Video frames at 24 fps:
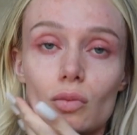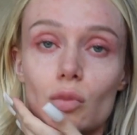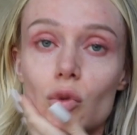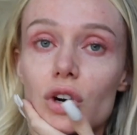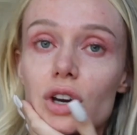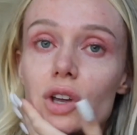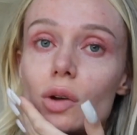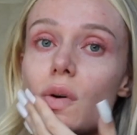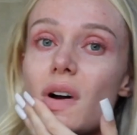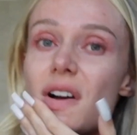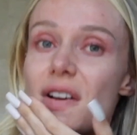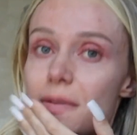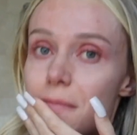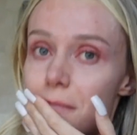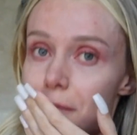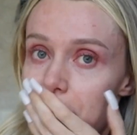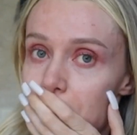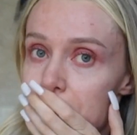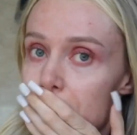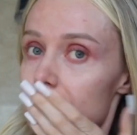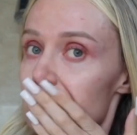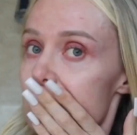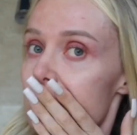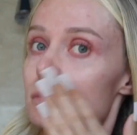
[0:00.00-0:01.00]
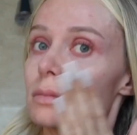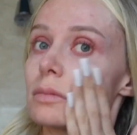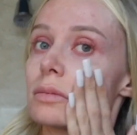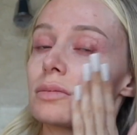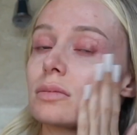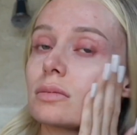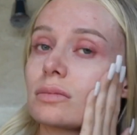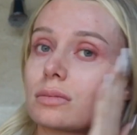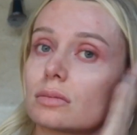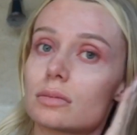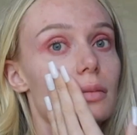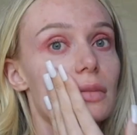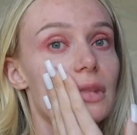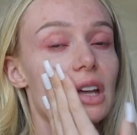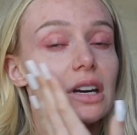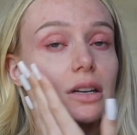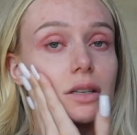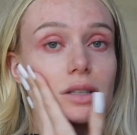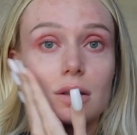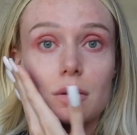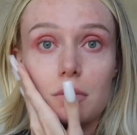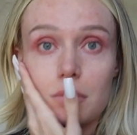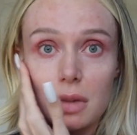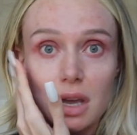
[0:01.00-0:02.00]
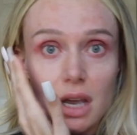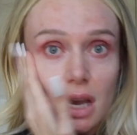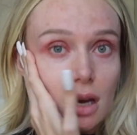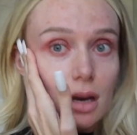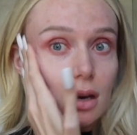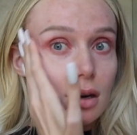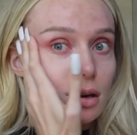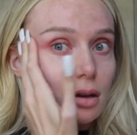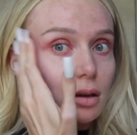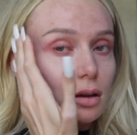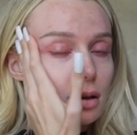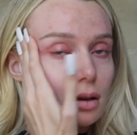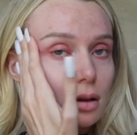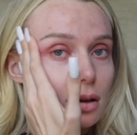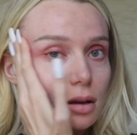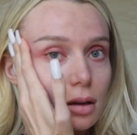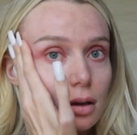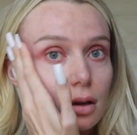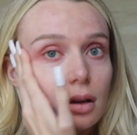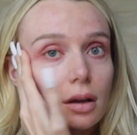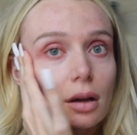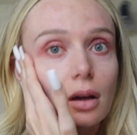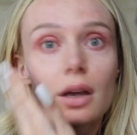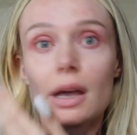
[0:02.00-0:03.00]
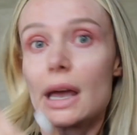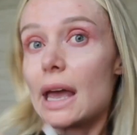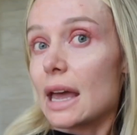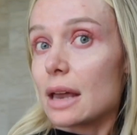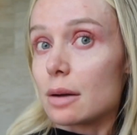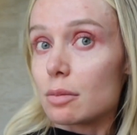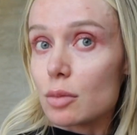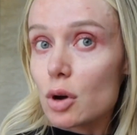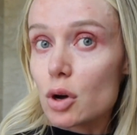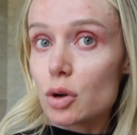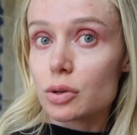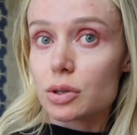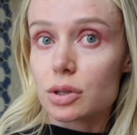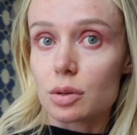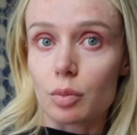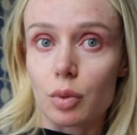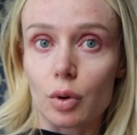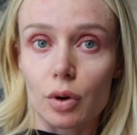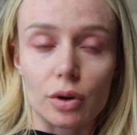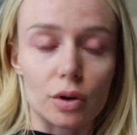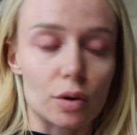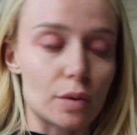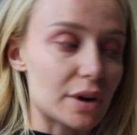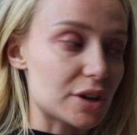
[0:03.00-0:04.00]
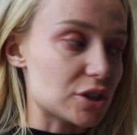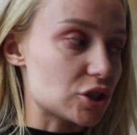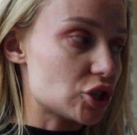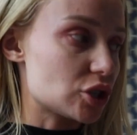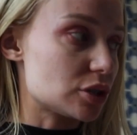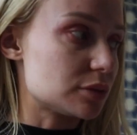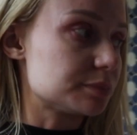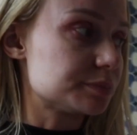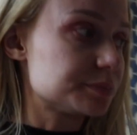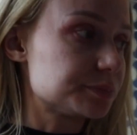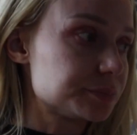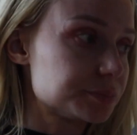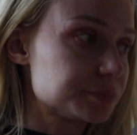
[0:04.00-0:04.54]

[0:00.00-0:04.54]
what do you want? That is the main and most important question.